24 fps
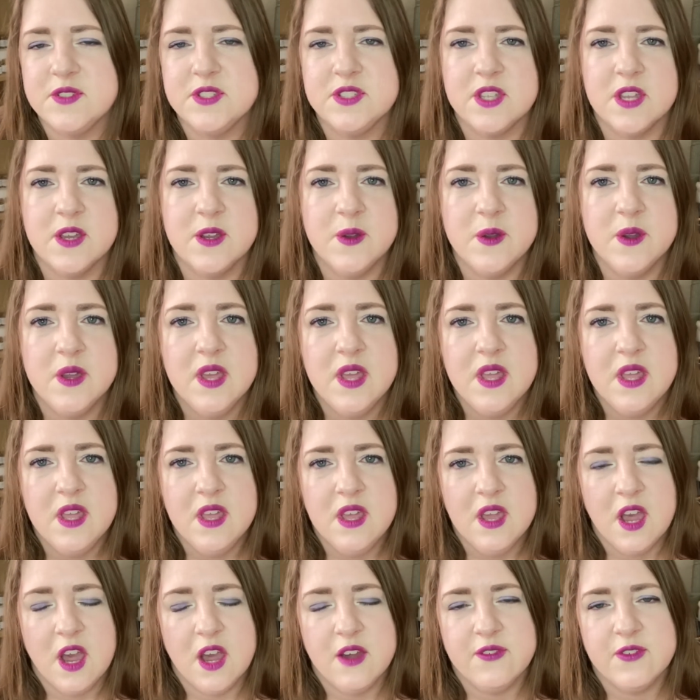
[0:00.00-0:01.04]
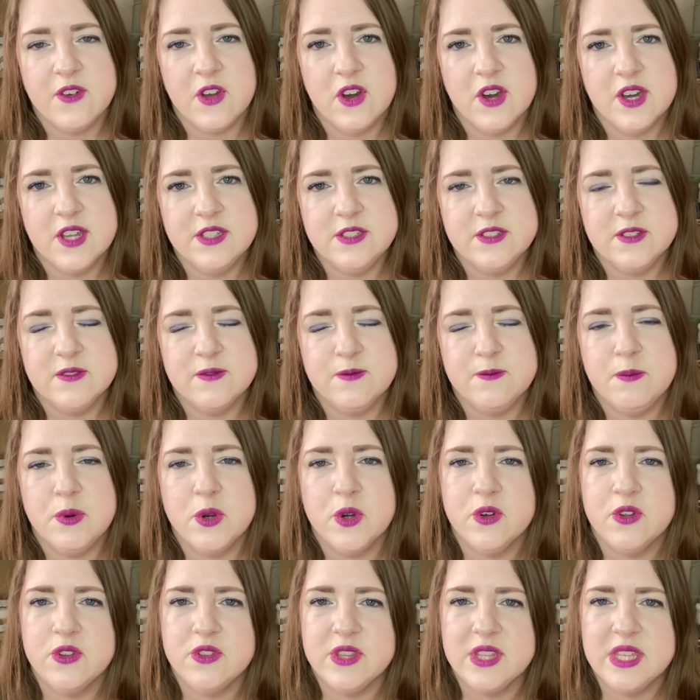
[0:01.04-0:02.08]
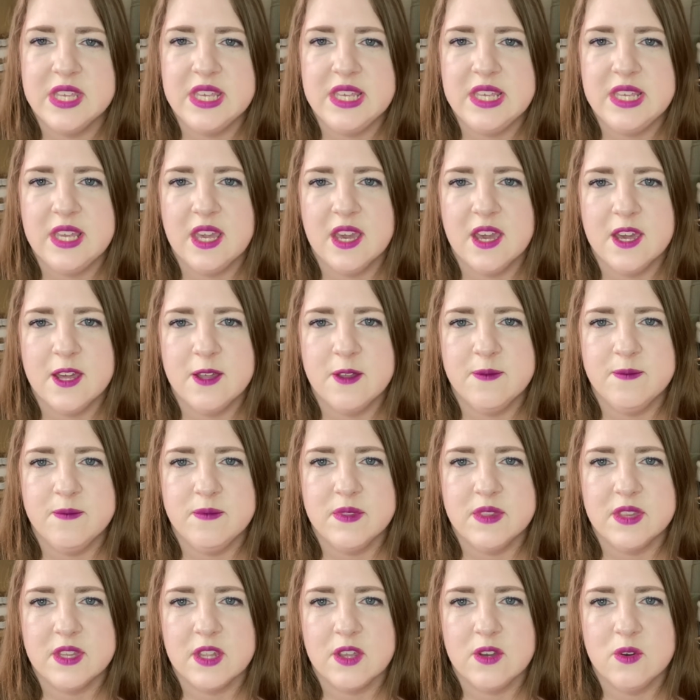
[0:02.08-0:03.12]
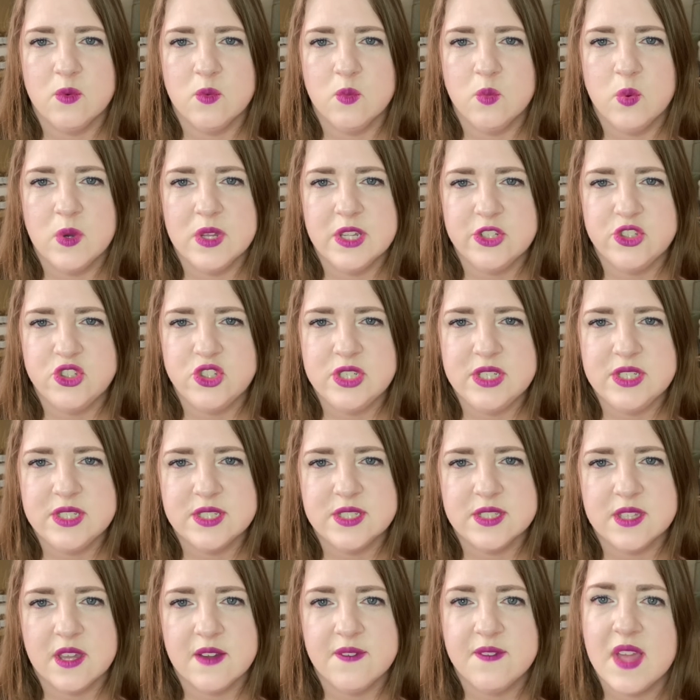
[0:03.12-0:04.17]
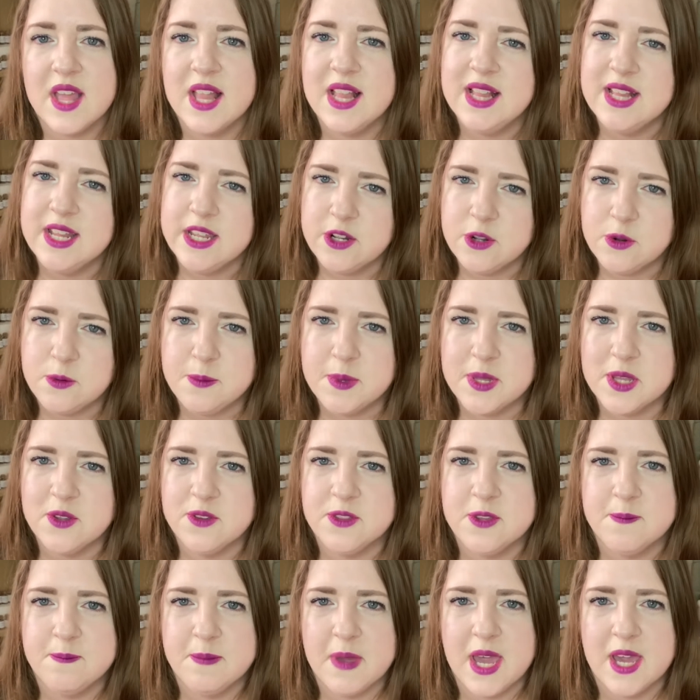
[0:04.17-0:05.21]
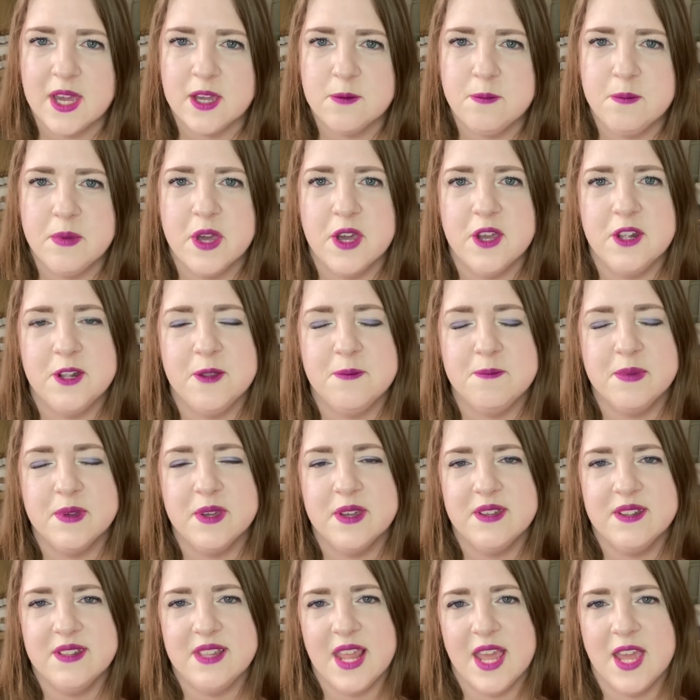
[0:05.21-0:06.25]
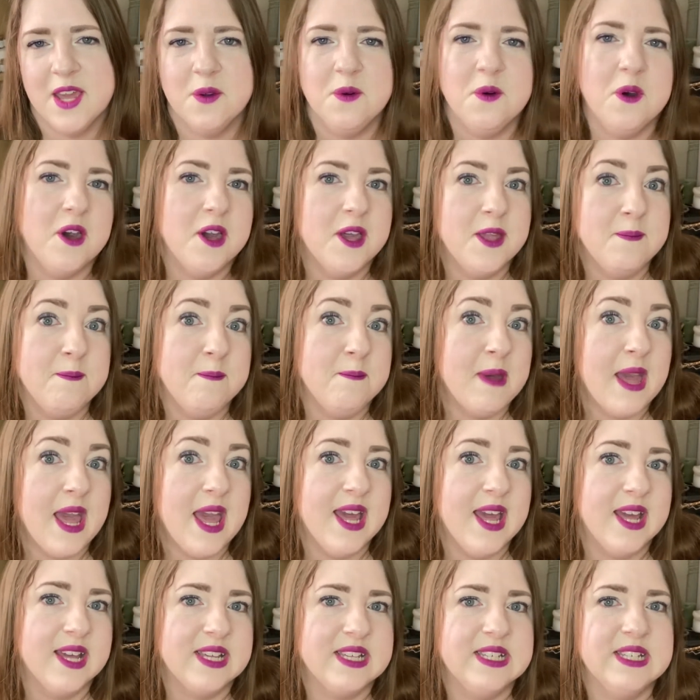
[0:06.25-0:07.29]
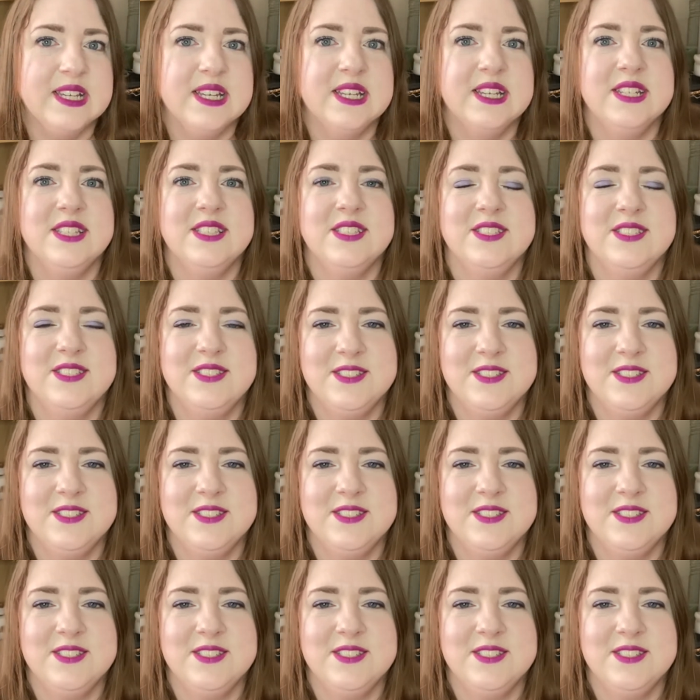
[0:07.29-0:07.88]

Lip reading: So I've kind of put the witchy stuff a little bit on the back burner, but now I'm back. And